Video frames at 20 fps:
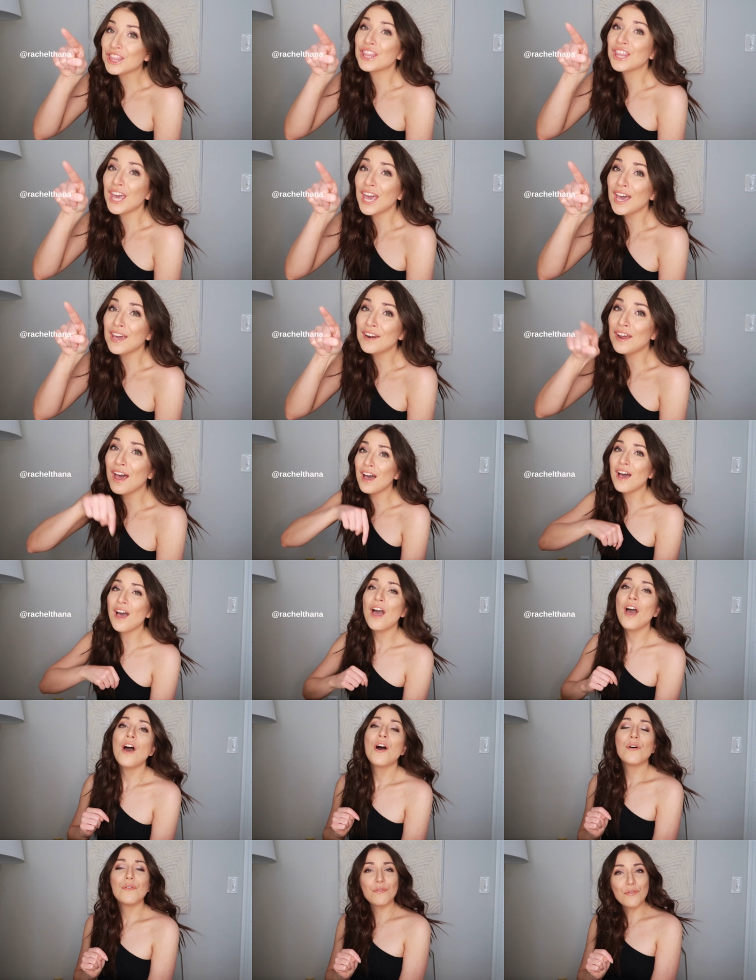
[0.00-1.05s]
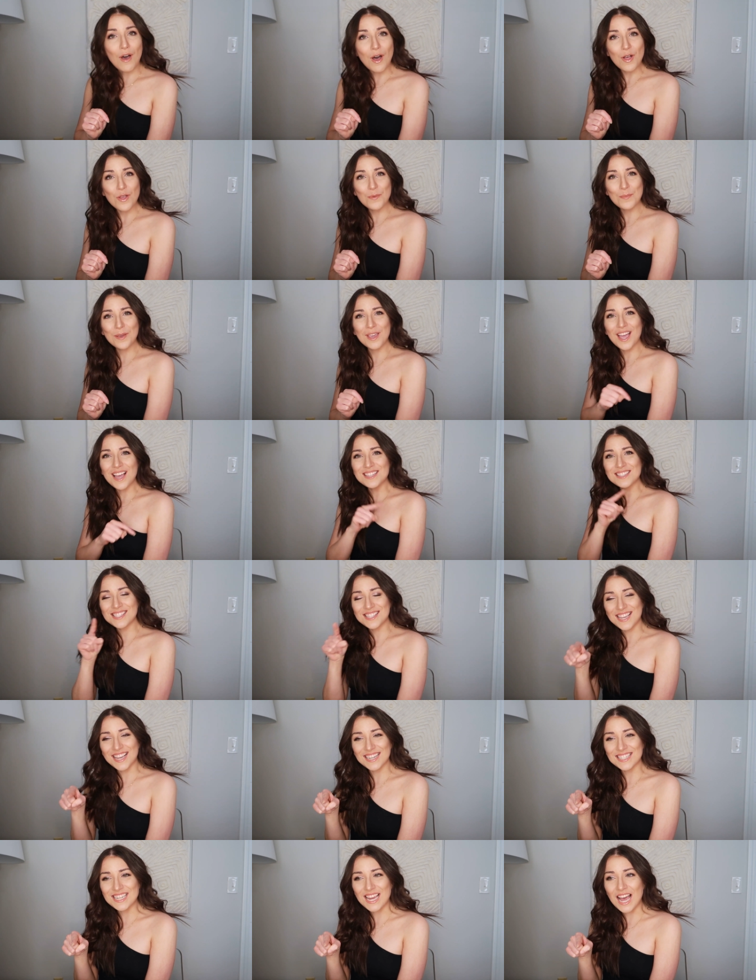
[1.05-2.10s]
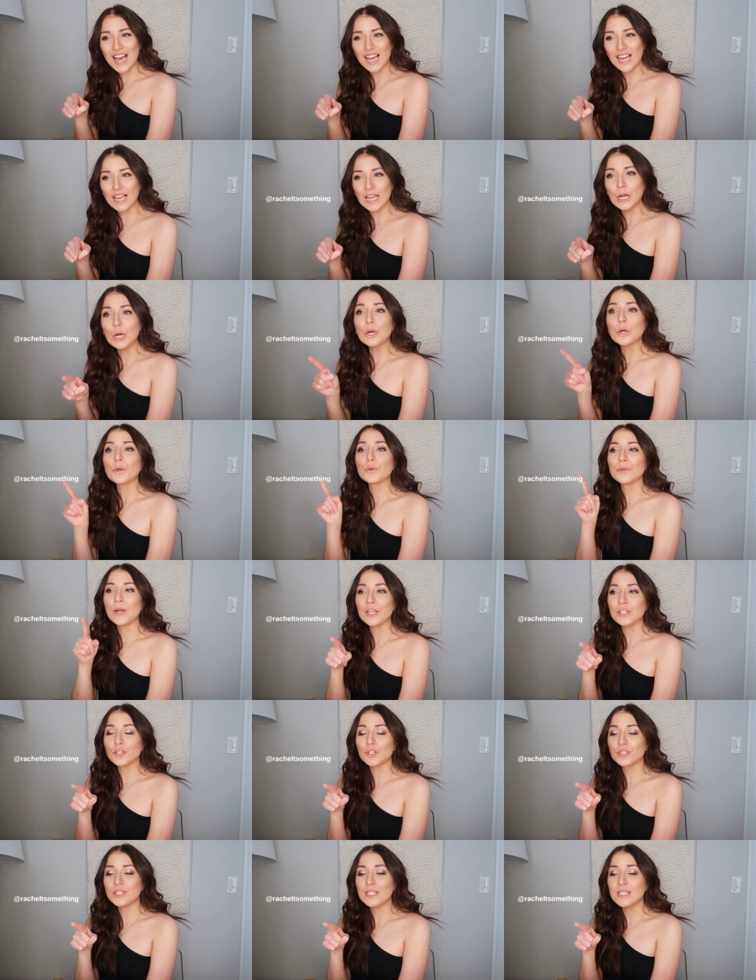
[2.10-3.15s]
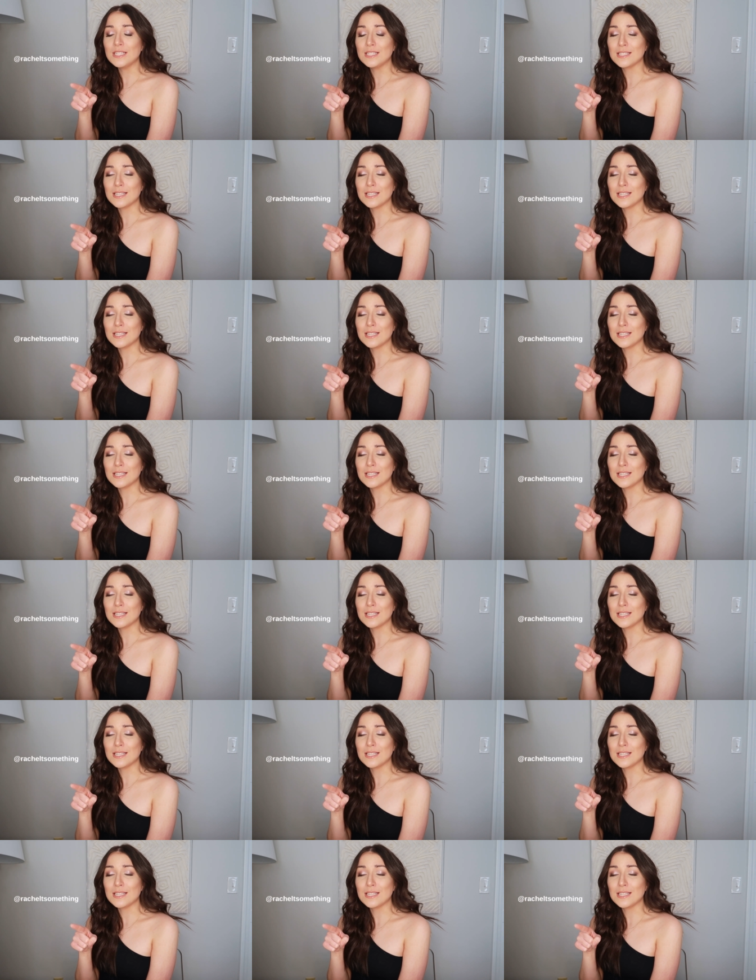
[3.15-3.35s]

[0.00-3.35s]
Fana. Follow me on TikTok, Rachel T